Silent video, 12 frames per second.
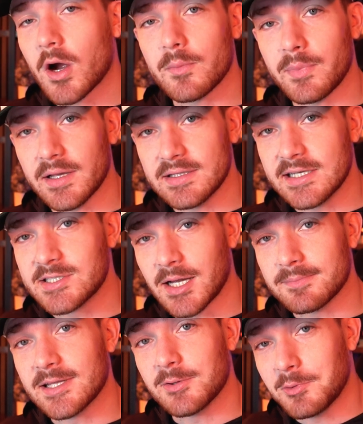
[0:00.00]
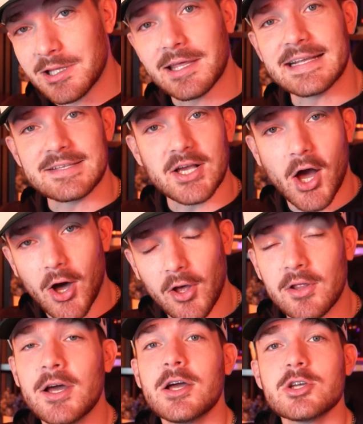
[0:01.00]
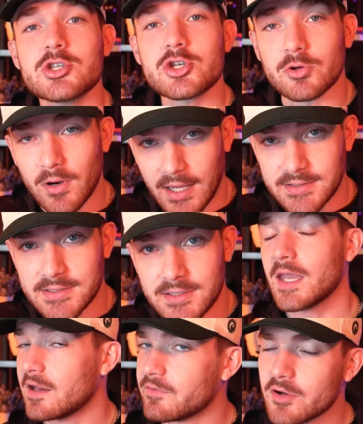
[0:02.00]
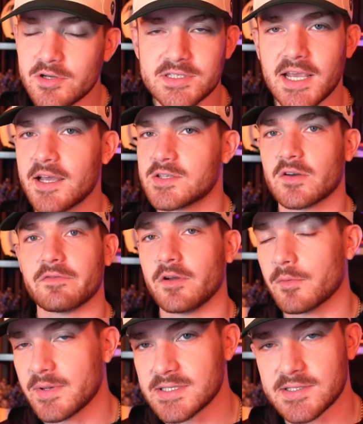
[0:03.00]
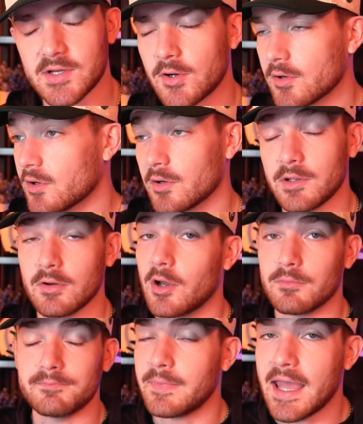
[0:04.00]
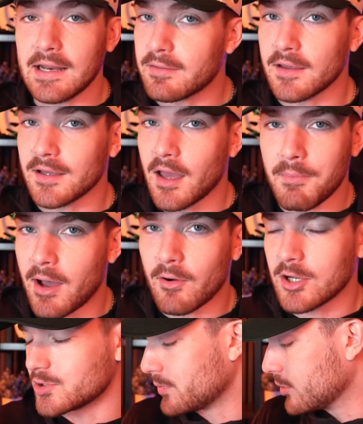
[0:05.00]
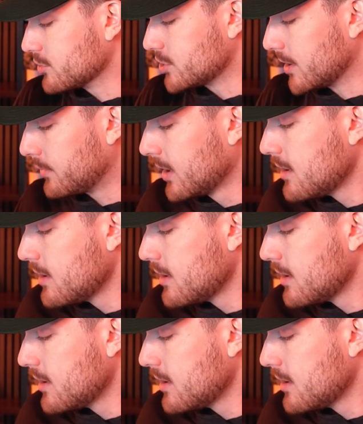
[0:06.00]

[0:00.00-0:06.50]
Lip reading: are building something we like to call trust. And if you're in sales or if you're a business owner or you know anything about entrepreneurship,